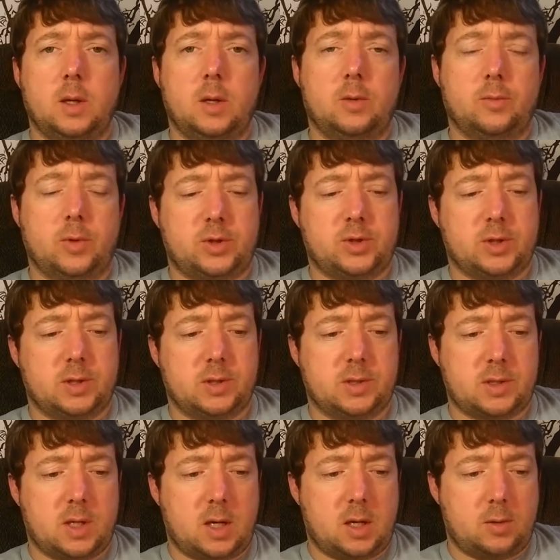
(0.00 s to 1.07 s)
which is
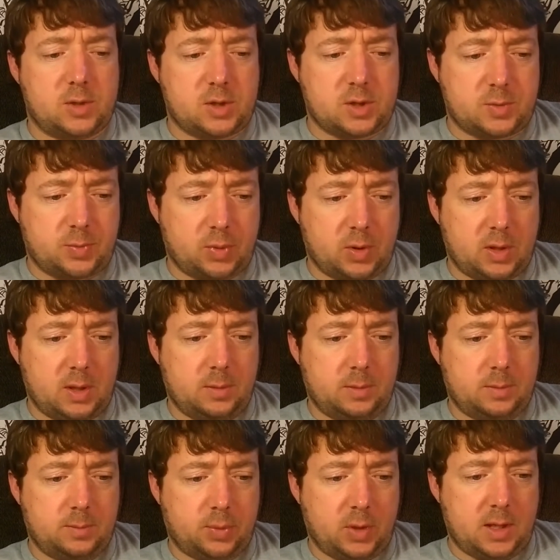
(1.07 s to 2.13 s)
pretty
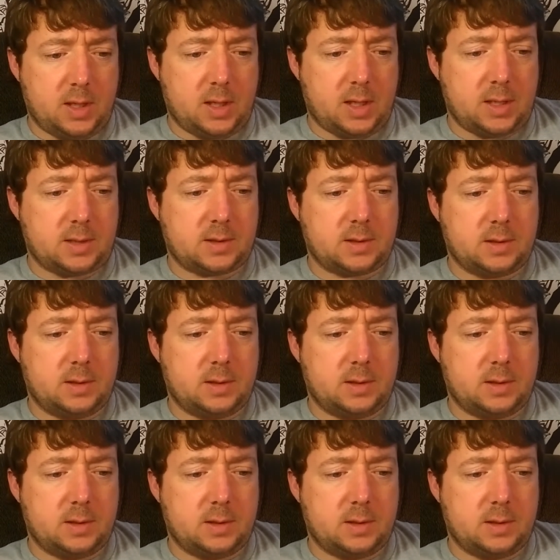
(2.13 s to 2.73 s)
nice.